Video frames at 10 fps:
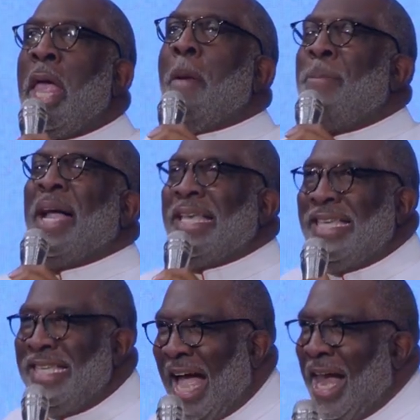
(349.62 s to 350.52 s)
But
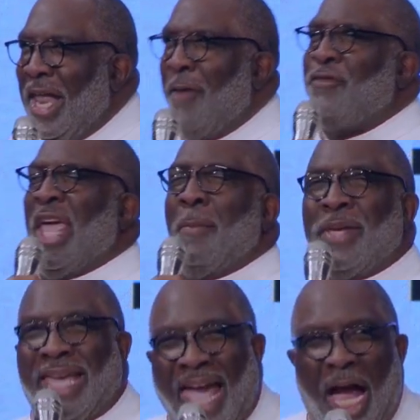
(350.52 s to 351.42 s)
none of them
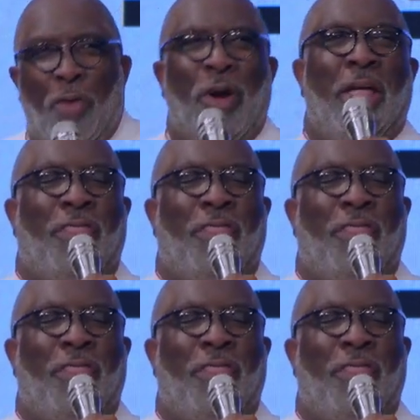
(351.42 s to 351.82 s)
carry